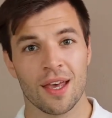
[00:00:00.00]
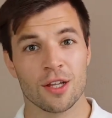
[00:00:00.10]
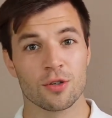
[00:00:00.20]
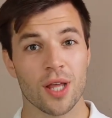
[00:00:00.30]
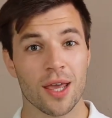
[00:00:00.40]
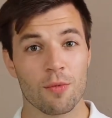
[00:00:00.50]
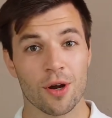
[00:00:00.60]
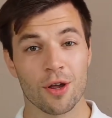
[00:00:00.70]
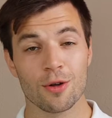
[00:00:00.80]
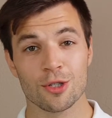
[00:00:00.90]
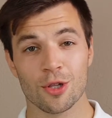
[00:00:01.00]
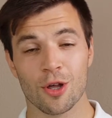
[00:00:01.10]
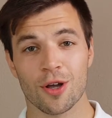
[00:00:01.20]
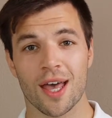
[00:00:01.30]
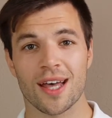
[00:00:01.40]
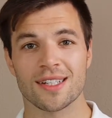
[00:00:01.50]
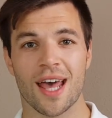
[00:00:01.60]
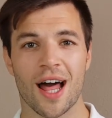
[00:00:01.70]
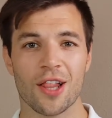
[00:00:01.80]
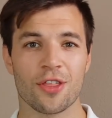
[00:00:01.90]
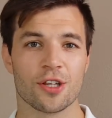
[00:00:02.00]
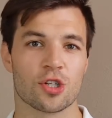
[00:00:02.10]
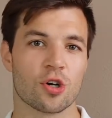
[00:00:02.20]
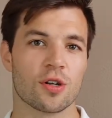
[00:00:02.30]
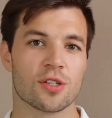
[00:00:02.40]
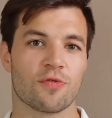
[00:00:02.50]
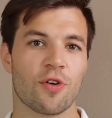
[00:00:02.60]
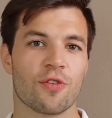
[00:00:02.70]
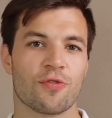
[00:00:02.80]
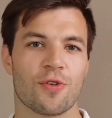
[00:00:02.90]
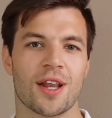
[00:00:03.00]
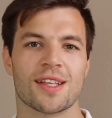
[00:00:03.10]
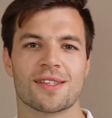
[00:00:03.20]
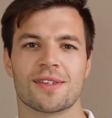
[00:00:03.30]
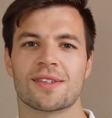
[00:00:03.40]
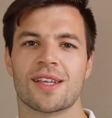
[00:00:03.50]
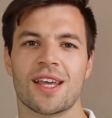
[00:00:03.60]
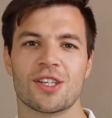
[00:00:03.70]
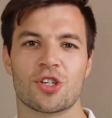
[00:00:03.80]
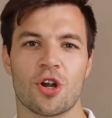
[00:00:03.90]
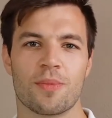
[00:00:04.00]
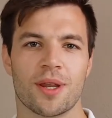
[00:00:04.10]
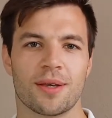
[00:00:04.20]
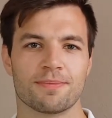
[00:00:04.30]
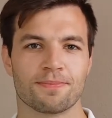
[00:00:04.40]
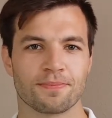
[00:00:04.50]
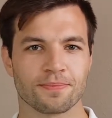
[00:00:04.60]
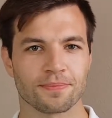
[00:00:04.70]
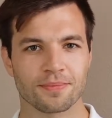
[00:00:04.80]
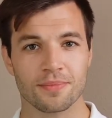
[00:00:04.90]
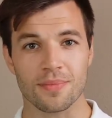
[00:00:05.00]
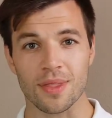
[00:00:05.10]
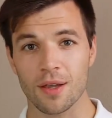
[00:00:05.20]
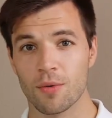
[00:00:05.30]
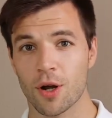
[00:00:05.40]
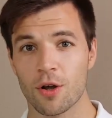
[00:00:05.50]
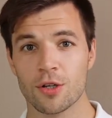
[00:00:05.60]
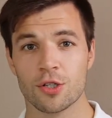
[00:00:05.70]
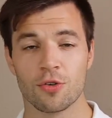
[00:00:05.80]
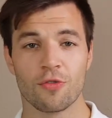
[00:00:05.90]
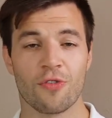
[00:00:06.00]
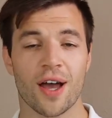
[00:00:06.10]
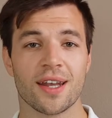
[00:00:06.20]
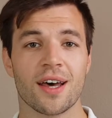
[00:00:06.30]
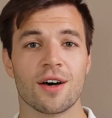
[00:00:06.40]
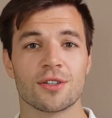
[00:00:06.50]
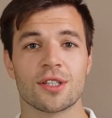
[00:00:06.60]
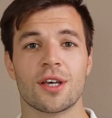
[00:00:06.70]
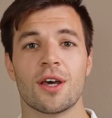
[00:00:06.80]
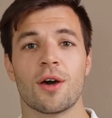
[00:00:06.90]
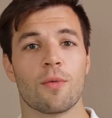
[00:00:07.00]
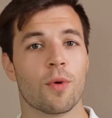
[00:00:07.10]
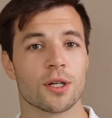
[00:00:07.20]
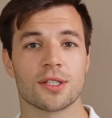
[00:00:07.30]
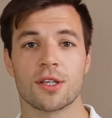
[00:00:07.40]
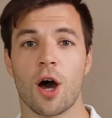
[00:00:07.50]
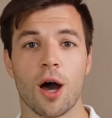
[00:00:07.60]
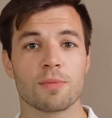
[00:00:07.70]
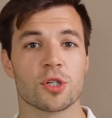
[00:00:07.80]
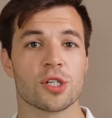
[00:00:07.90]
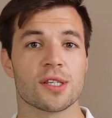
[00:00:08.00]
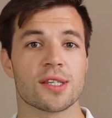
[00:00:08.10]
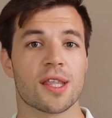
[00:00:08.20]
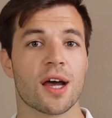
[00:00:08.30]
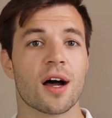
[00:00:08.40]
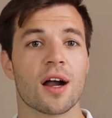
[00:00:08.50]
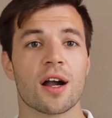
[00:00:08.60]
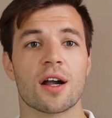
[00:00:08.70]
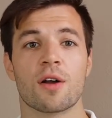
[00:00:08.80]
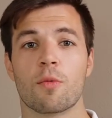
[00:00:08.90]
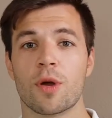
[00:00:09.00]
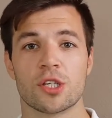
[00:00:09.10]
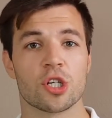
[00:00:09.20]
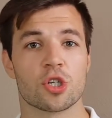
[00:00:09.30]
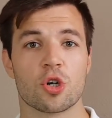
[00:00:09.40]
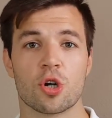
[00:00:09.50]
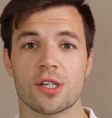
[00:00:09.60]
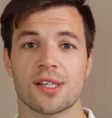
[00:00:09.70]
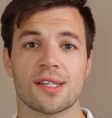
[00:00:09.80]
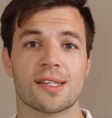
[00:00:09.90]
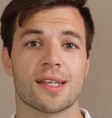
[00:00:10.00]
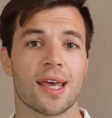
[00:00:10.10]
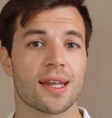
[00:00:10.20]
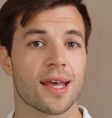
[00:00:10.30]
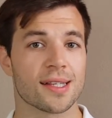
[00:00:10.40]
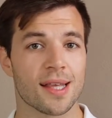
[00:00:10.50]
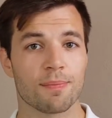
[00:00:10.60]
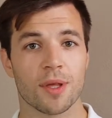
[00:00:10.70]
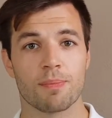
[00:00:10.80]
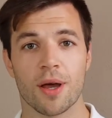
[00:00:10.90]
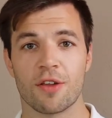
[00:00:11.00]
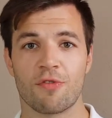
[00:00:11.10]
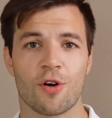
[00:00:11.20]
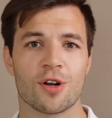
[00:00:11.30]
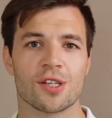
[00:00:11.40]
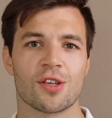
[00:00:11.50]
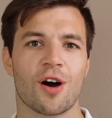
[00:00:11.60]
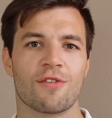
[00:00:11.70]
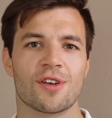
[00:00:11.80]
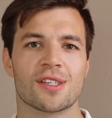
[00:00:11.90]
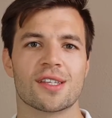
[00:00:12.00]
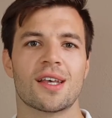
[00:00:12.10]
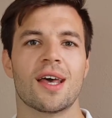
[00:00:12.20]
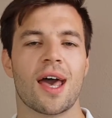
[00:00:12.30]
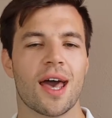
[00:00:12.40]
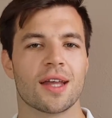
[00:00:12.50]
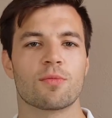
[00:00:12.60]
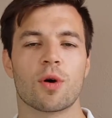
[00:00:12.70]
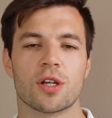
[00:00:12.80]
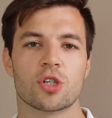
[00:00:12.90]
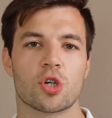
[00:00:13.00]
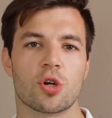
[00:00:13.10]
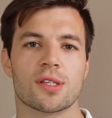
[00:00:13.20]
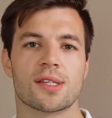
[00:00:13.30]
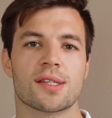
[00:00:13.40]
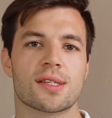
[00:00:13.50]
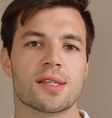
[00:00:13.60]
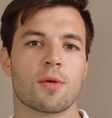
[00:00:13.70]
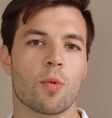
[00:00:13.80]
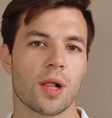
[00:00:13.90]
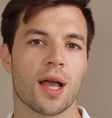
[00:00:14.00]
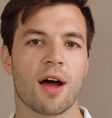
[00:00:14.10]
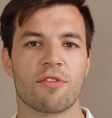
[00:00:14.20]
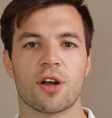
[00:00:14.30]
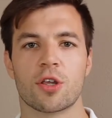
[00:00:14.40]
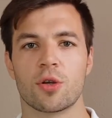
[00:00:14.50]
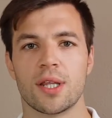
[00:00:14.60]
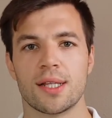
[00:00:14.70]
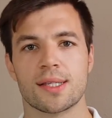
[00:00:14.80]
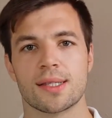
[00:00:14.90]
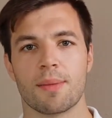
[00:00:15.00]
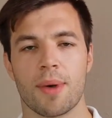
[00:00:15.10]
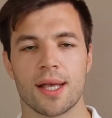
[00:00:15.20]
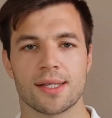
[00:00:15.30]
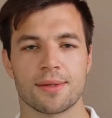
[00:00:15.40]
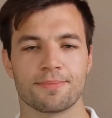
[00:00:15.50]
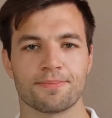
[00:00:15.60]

Today we're going to look at health insurance for freelancers in Germany. We're going to find out what options there are, which insurances get accepted by the Foreigners Office, and what insurances will cover your needs the best.